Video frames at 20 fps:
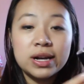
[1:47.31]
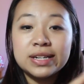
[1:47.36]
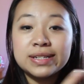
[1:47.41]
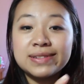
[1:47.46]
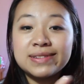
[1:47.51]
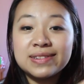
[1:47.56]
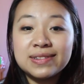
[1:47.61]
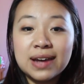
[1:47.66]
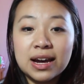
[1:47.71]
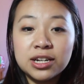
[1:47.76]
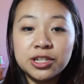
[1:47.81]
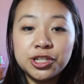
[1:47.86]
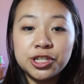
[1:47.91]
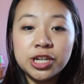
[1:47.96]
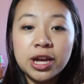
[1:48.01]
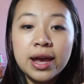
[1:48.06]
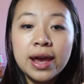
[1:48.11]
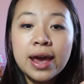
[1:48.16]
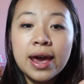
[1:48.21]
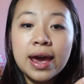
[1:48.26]
It's
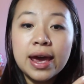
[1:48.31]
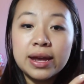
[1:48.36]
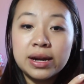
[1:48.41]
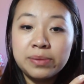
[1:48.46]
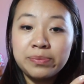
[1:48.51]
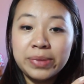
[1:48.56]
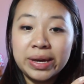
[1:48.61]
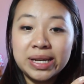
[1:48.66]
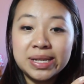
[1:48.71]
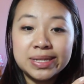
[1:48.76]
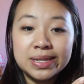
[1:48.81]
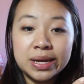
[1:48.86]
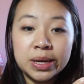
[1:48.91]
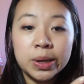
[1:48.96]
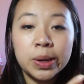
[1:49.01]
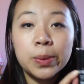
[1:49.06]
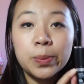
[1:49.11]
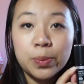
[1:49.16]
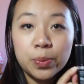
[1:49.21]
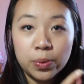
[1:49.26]
such an
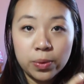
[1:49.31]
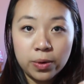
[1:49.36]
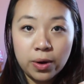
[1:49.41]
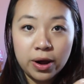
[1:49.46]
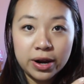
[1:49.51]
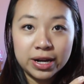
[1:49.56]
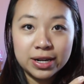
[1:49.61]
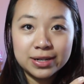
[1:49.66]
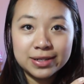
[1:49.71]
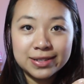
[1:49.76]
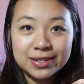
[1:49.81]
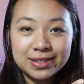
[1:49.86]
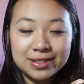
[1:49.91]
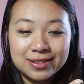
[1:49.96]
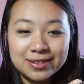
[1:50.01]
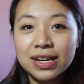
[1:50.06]
amazing product.